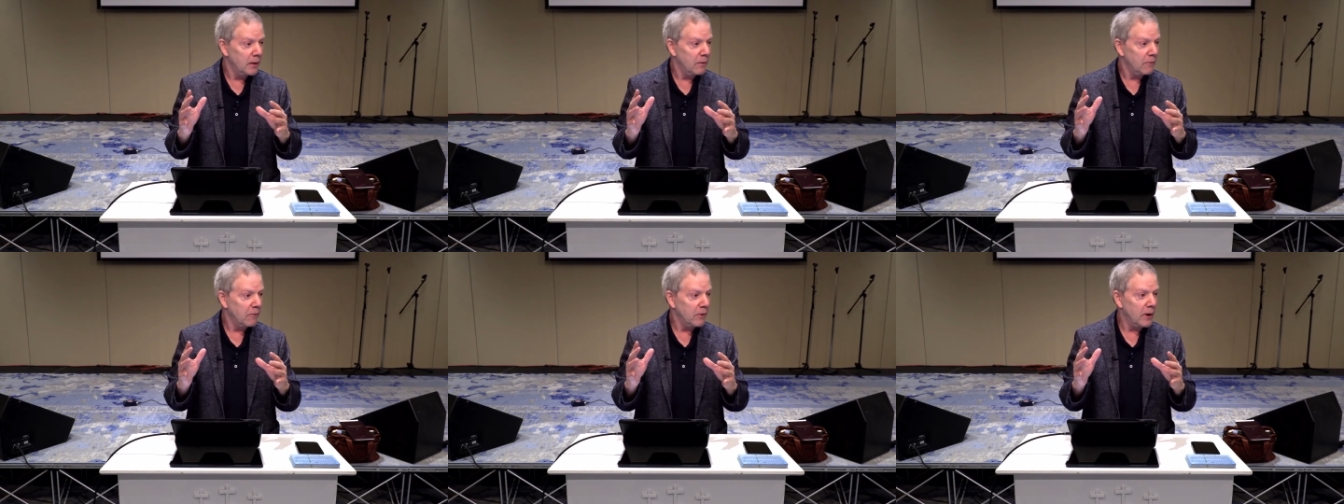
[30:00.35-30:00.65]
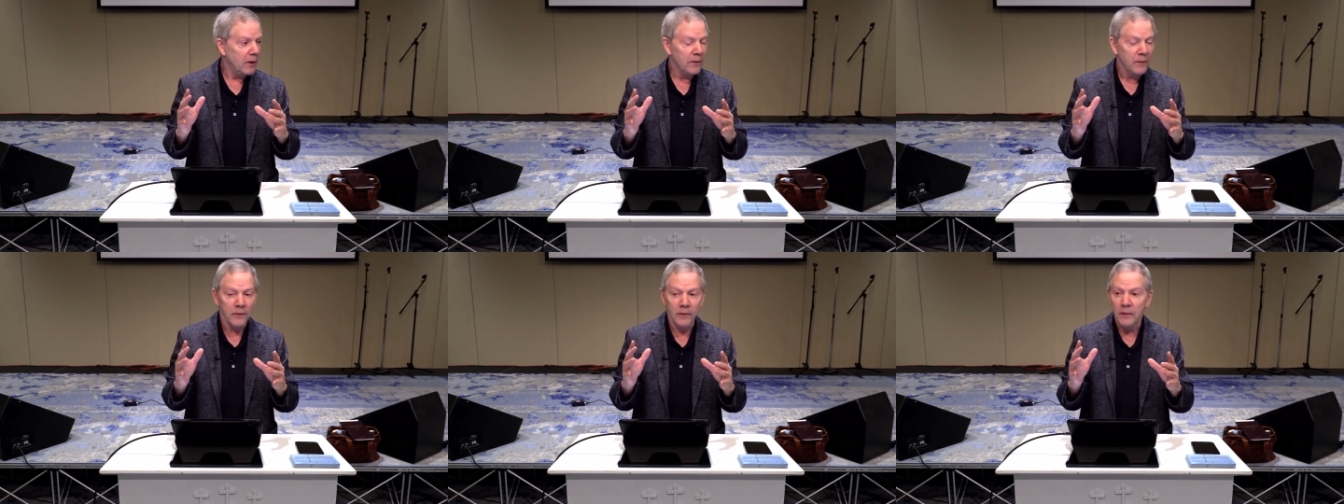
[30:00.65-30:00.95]

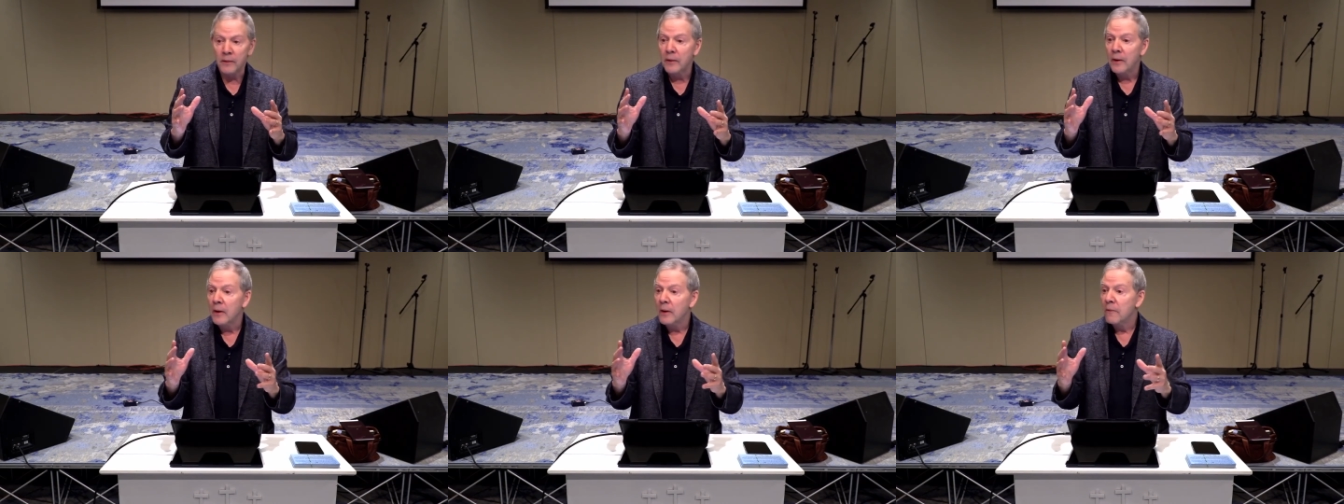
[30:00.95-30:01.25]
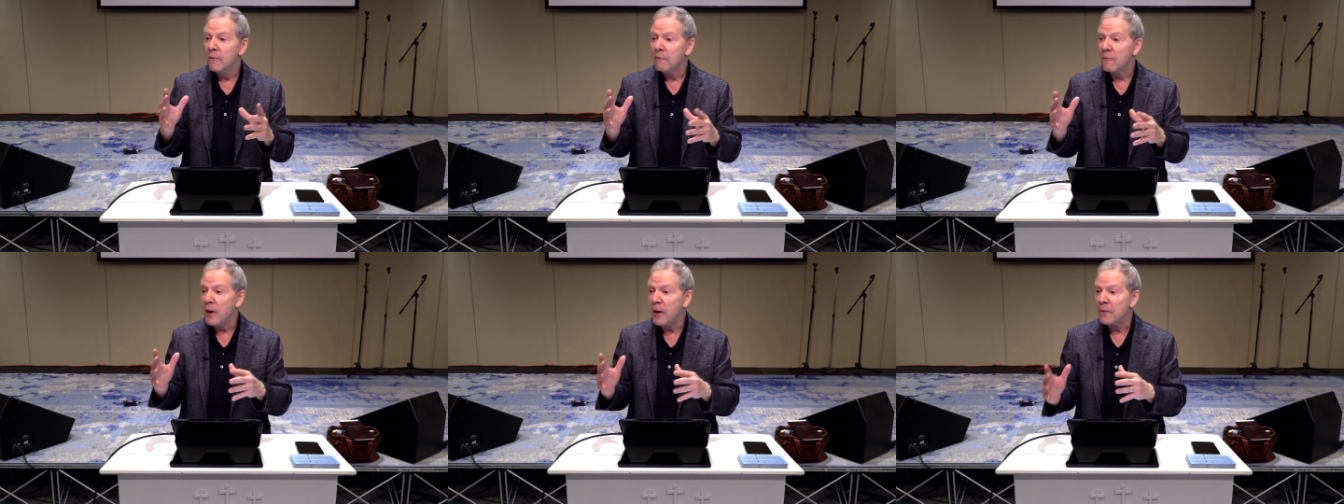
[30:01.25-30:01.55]

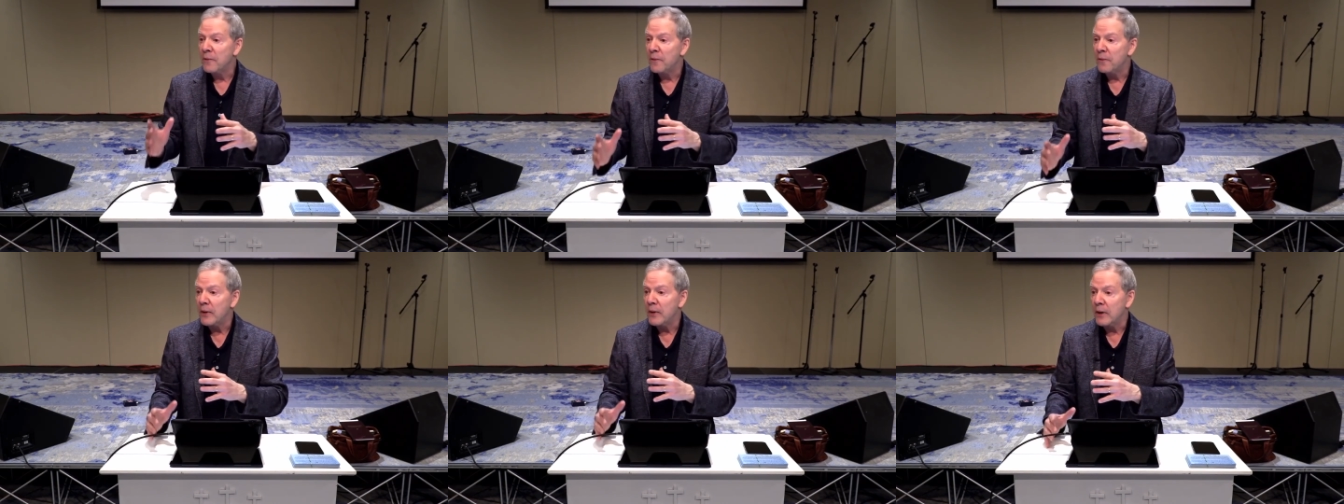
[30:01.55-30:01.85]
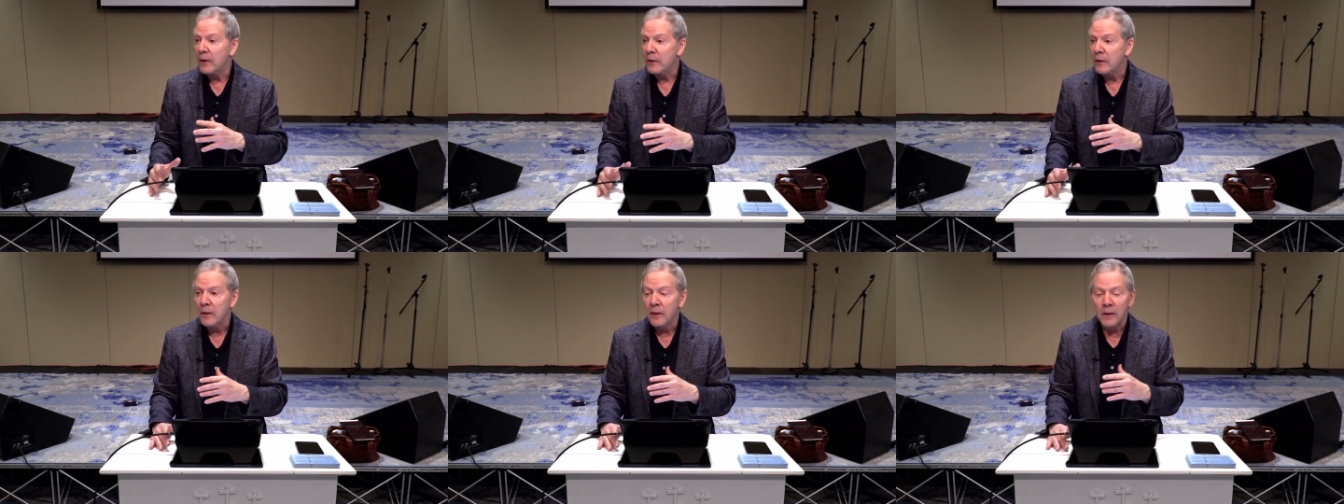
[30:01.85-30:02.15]
rather
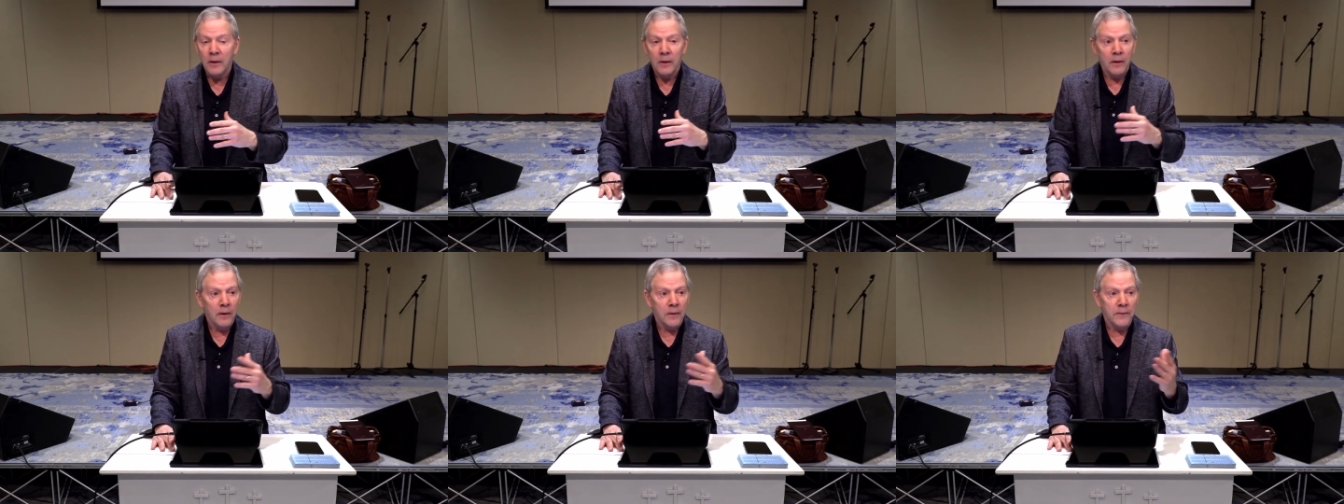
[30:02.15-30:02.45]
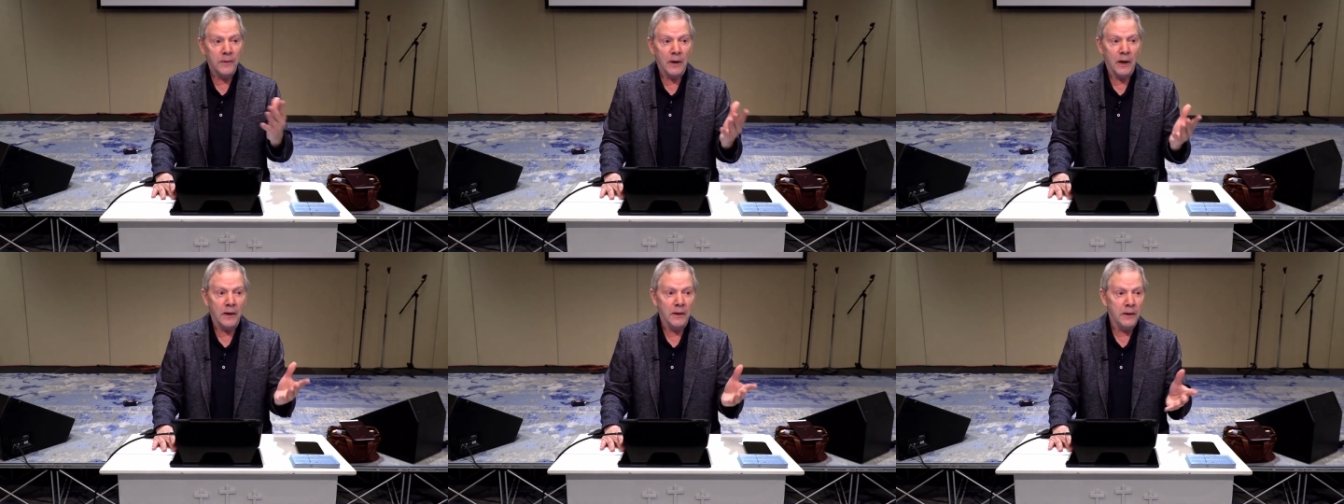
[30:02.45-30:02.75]
than
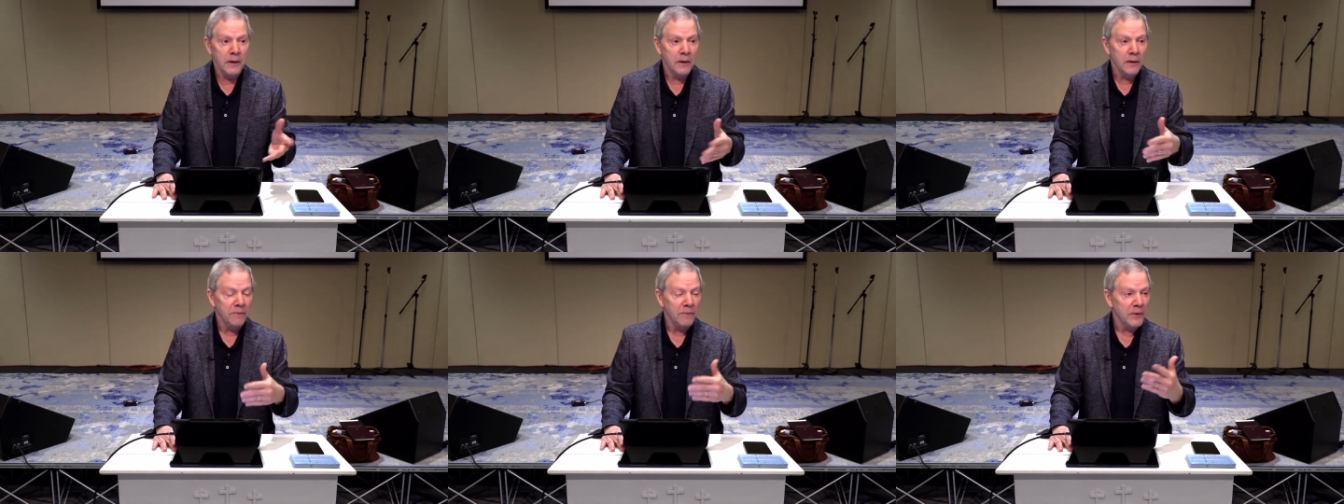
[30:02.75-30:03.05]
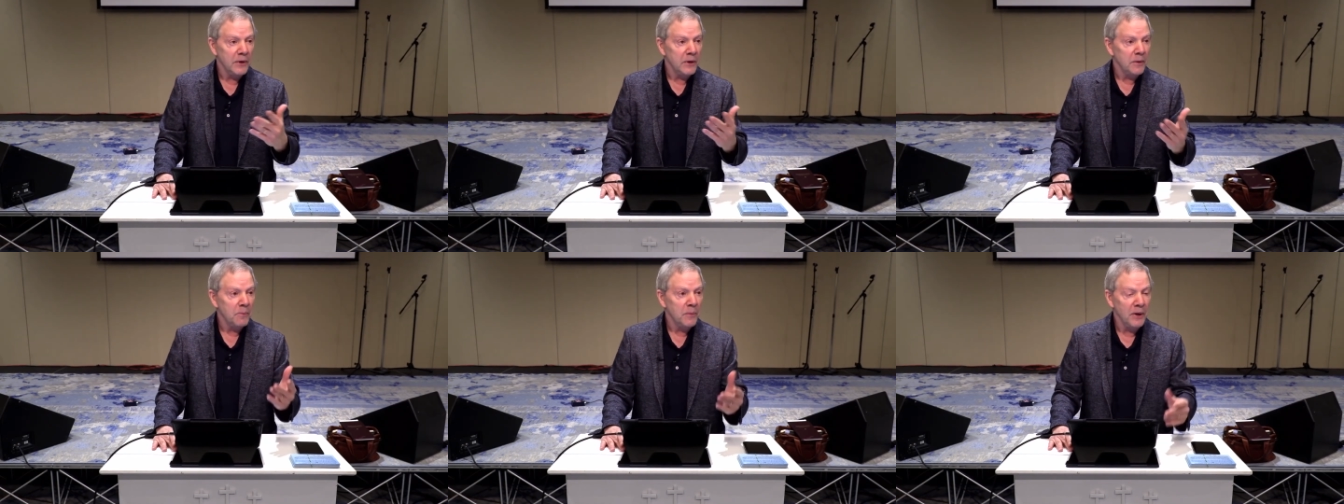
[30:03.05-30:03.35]
the idea of
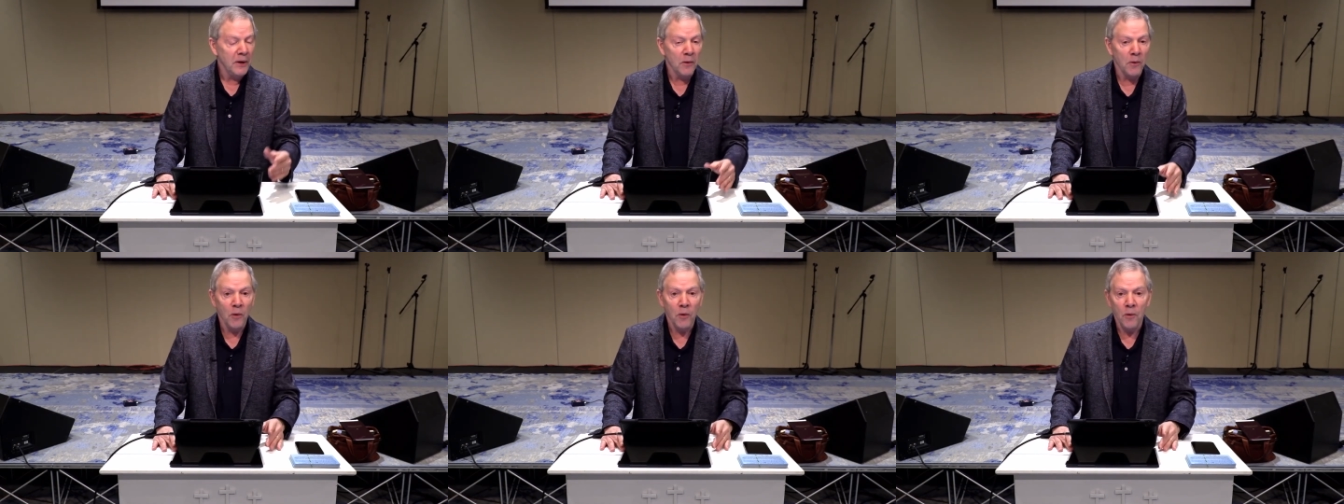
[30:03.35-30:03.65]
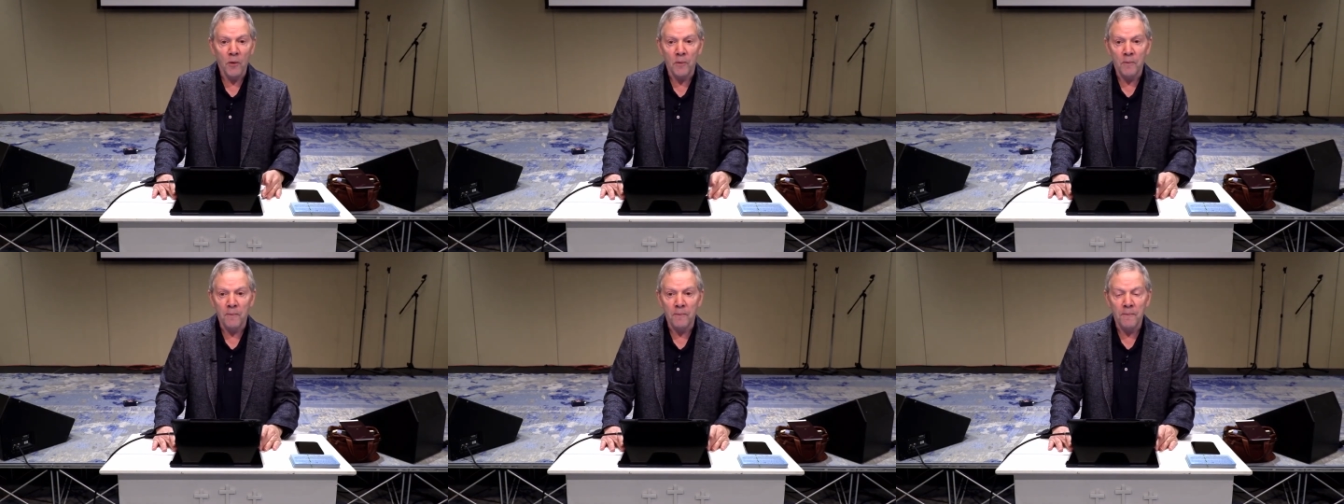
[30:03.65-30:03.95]
this being
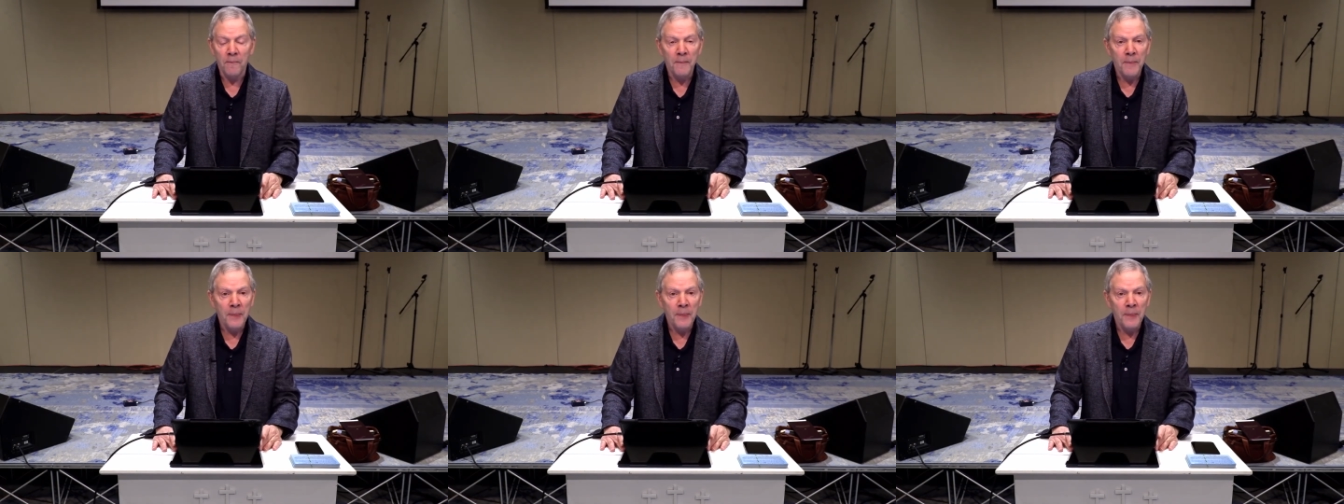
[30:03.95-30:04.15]
home.